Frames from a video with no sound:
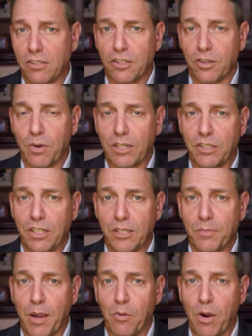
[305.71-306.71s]
The question is
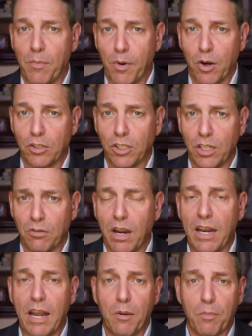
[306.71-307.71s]
by what margin? And right
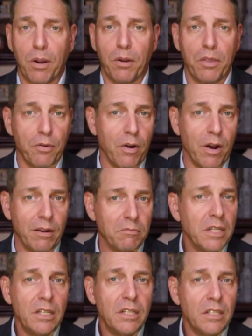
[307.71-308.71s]
now, I'd probably throw out
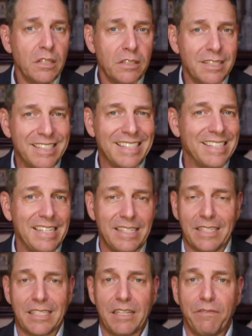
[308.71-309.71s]

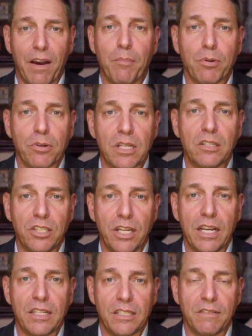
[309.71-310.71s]
60-65%
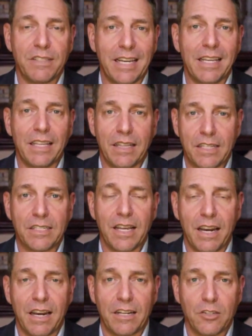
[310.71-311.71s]
chance of taking the
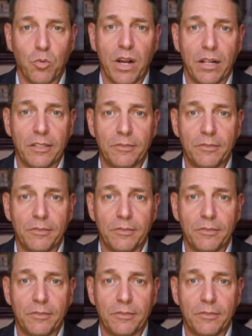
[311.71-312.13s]
Senate as well.